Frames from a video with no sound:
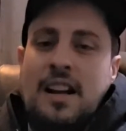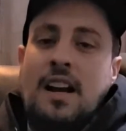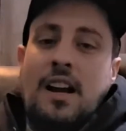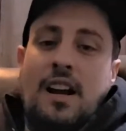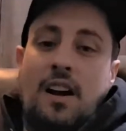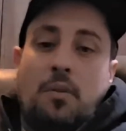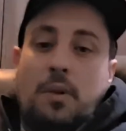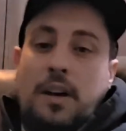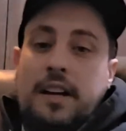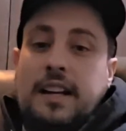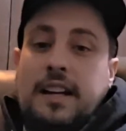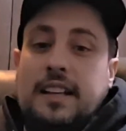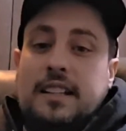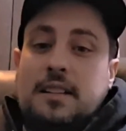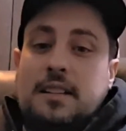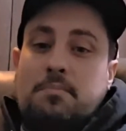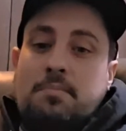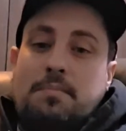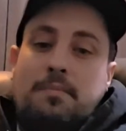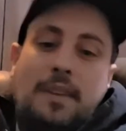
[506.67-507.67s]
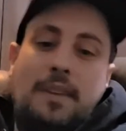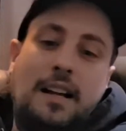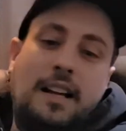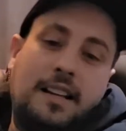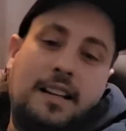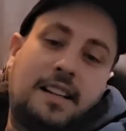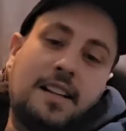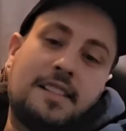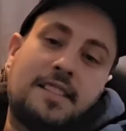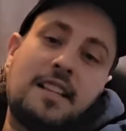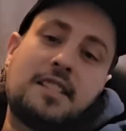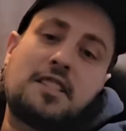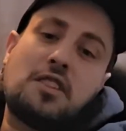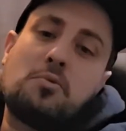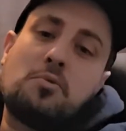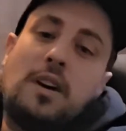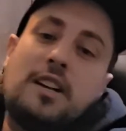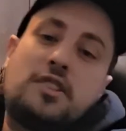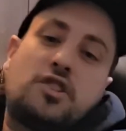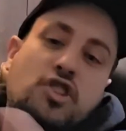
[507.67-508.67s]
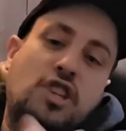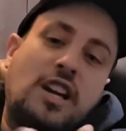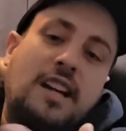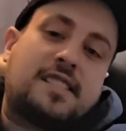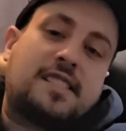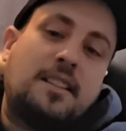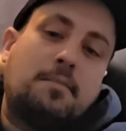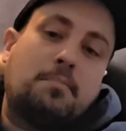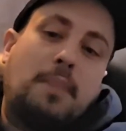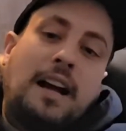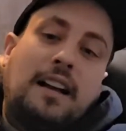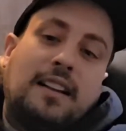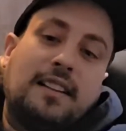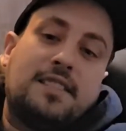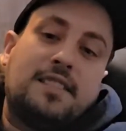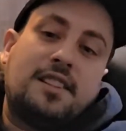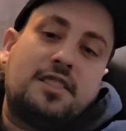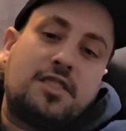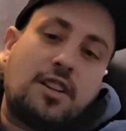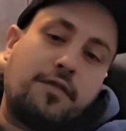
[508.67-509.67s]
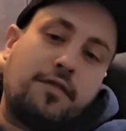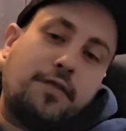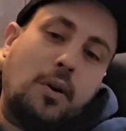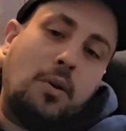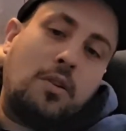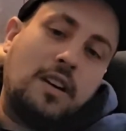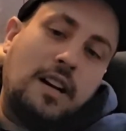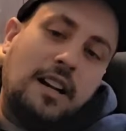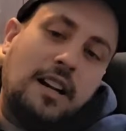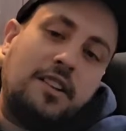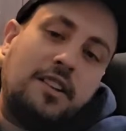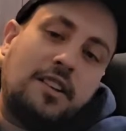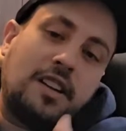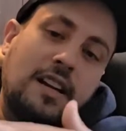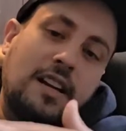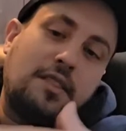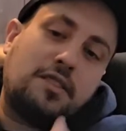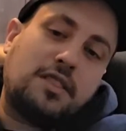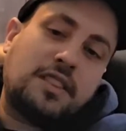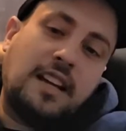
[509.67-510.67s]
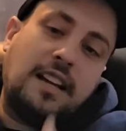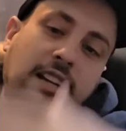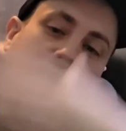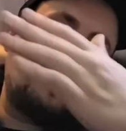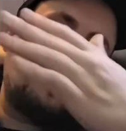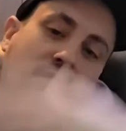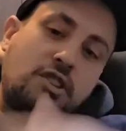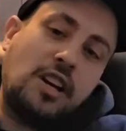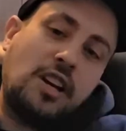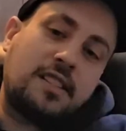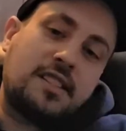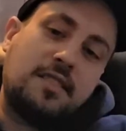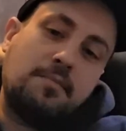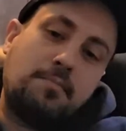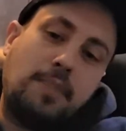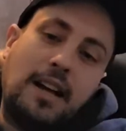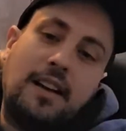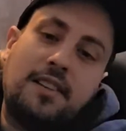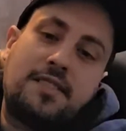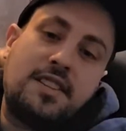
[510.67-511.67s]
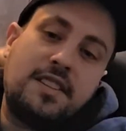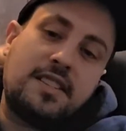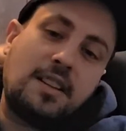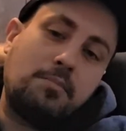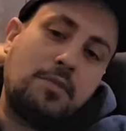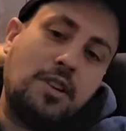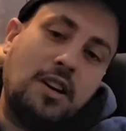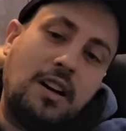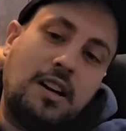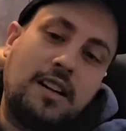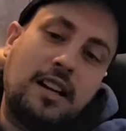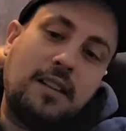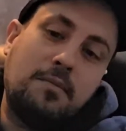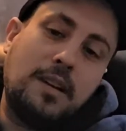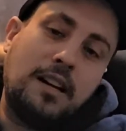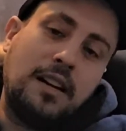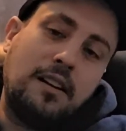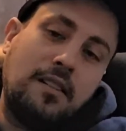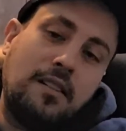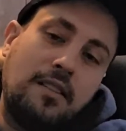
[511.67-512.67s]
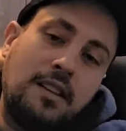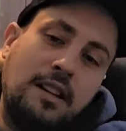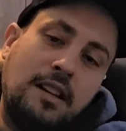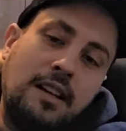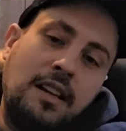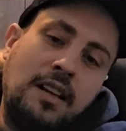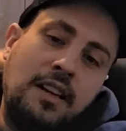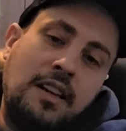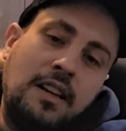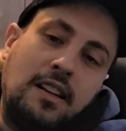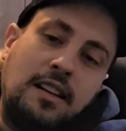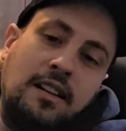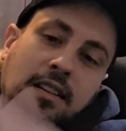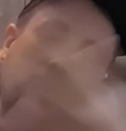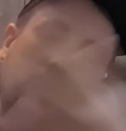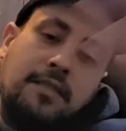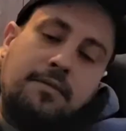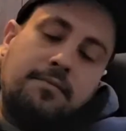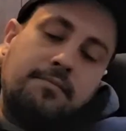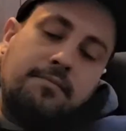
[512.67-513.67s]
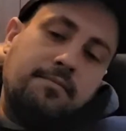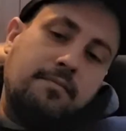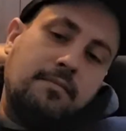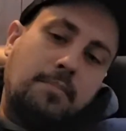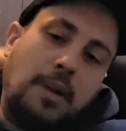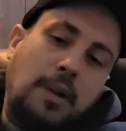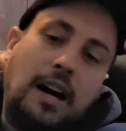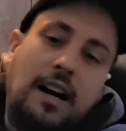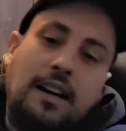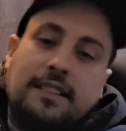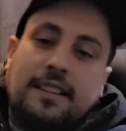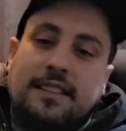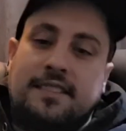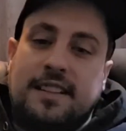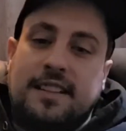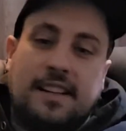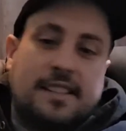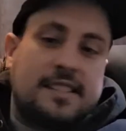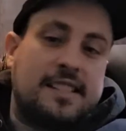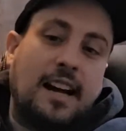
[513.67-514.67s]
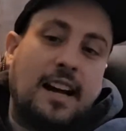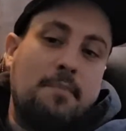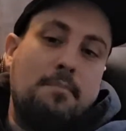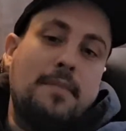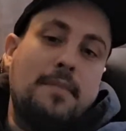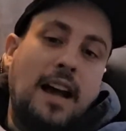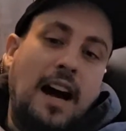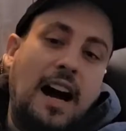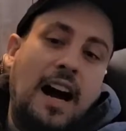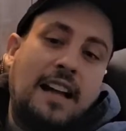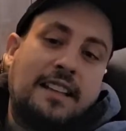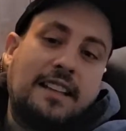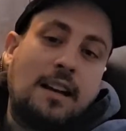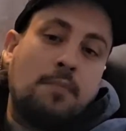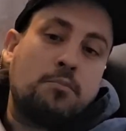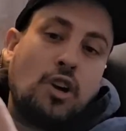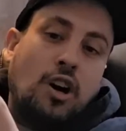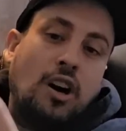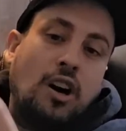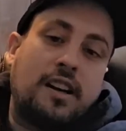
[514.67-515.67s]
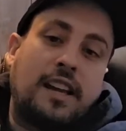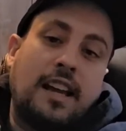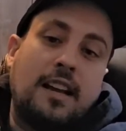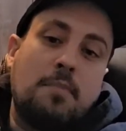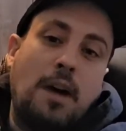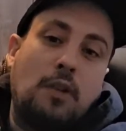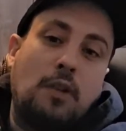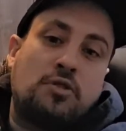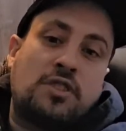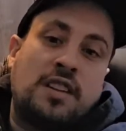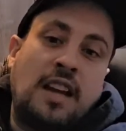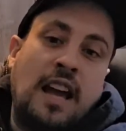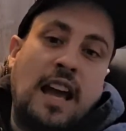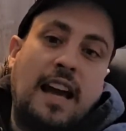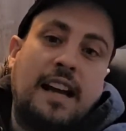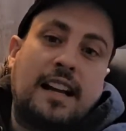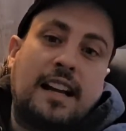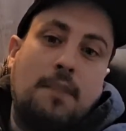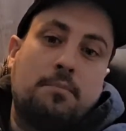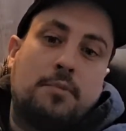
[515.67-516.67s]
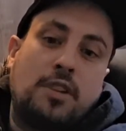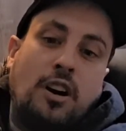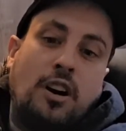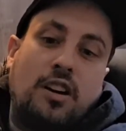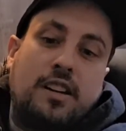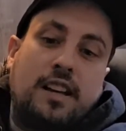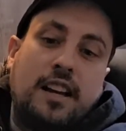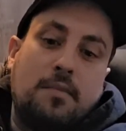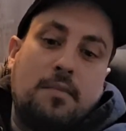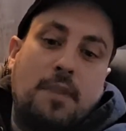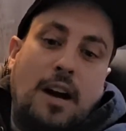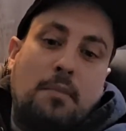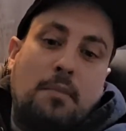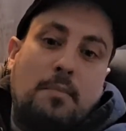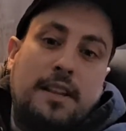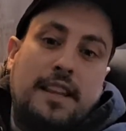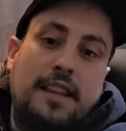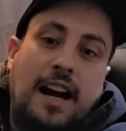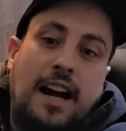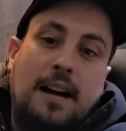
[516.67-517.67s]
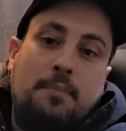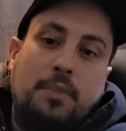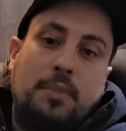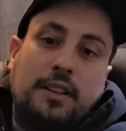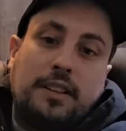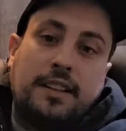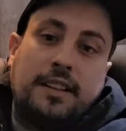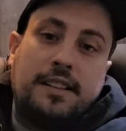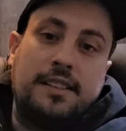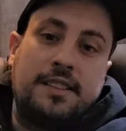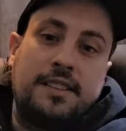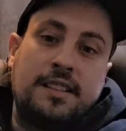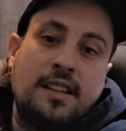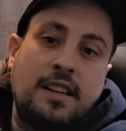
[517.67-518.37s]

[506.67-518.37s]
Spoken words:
We need to, because this is what checks and balances are for. And you're going to think checks and balances, I'm talking about politics. I'm not. I'm talking about tech. I'm talking about monopolies.